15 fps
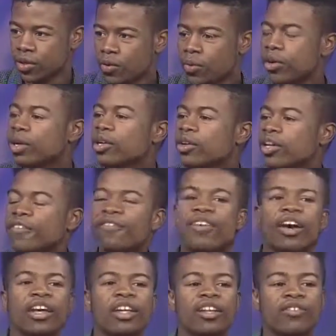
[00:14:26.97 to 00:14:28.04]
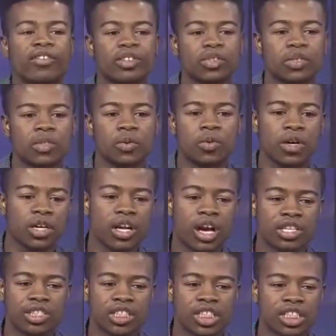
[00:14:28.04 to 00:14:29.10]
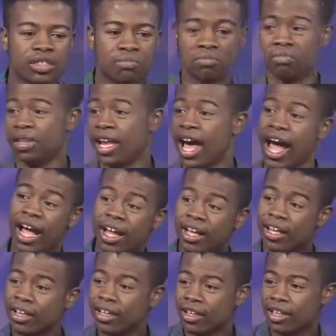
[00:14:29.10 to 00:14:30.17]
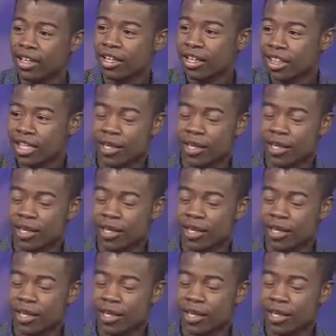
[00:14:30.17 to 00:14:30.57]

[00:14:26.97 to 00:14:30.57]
Or, you know, you find individuals who are not just black, mm-hmm.